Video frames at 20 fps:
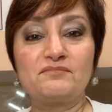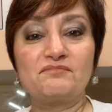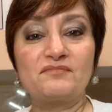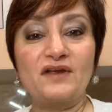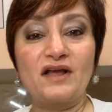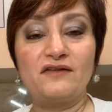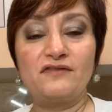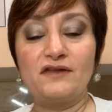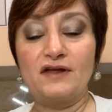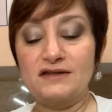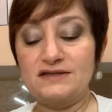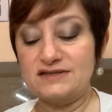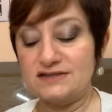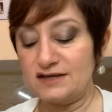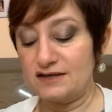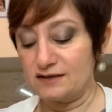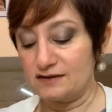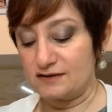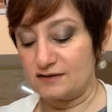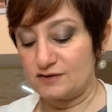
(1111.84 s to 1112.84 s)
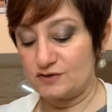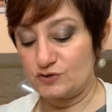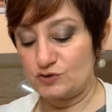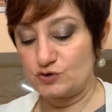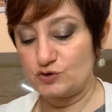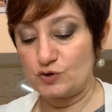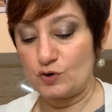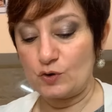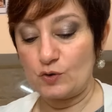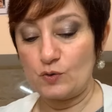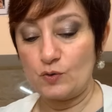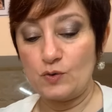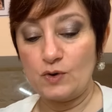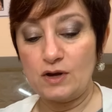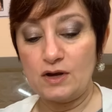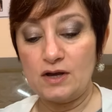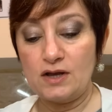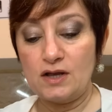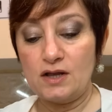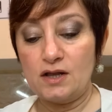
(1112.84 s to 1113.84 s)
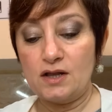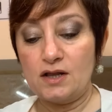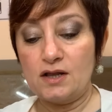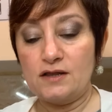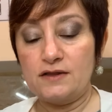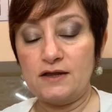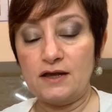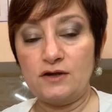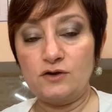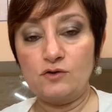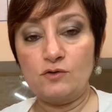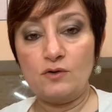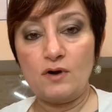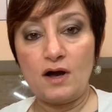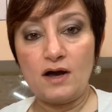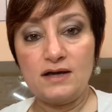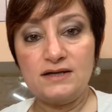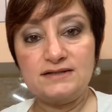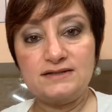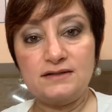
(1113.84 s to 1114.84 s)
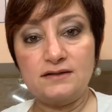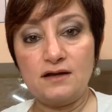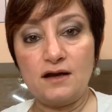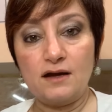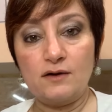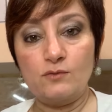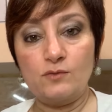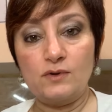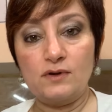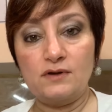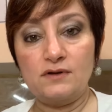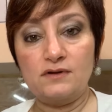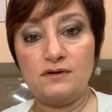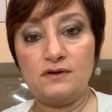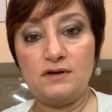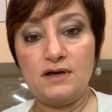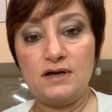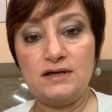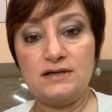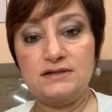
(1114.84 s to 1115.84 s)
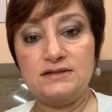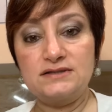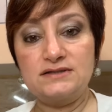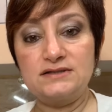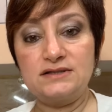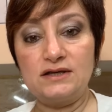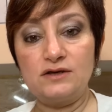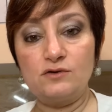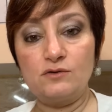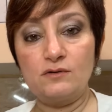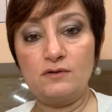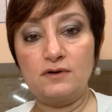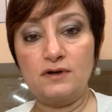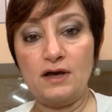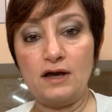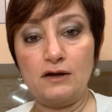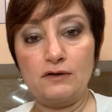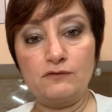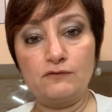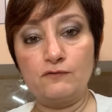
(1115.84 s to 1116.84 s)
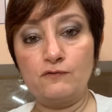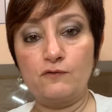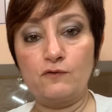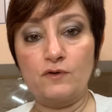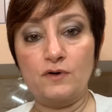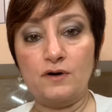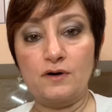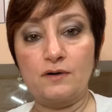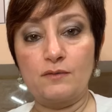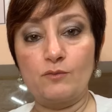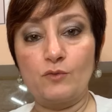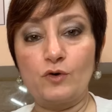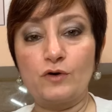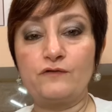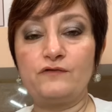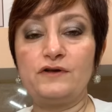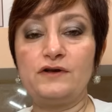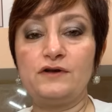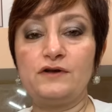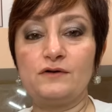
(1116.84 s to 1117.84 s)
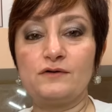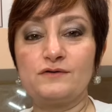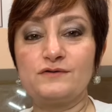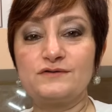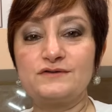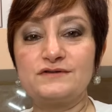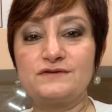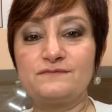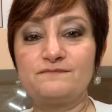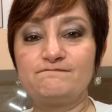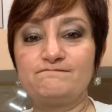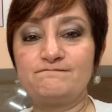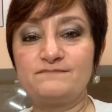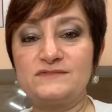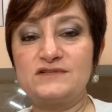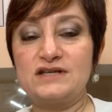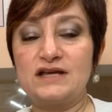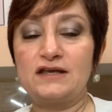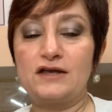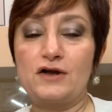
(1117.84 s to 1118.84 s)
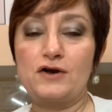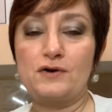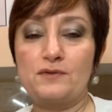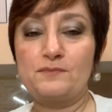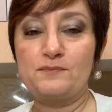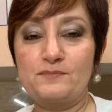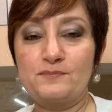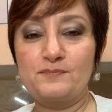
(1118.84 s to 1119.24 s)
that's it. So thank you guys, and I will see you again for more videos. Take care.